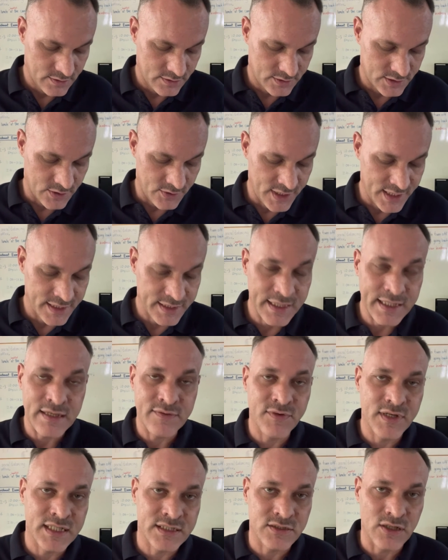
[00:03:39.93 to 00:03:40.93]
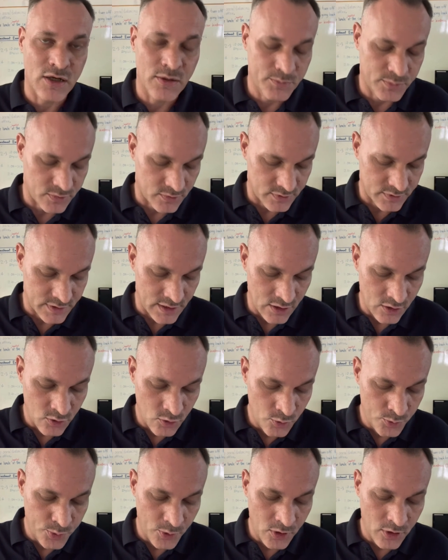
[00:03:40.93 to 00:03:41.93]
So here they give an example. The
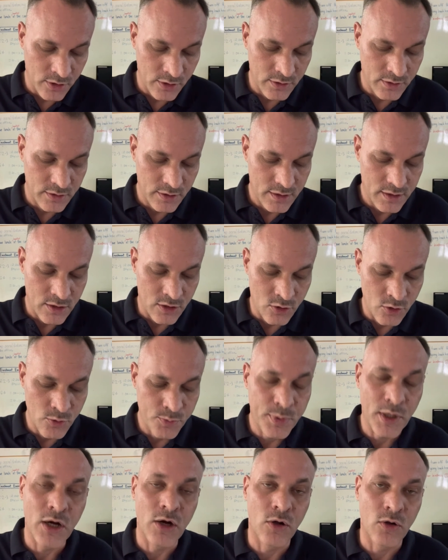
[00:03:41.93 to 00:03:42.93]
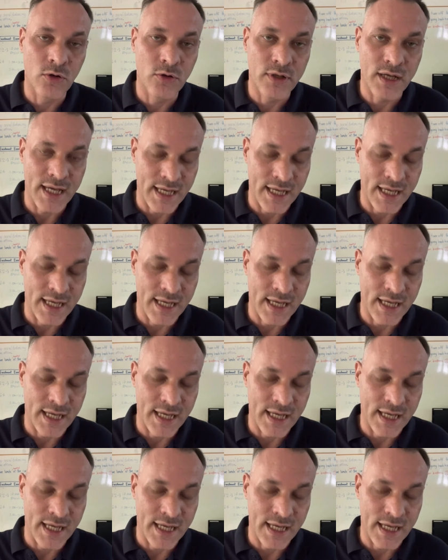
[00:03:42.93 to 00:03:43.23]
loophole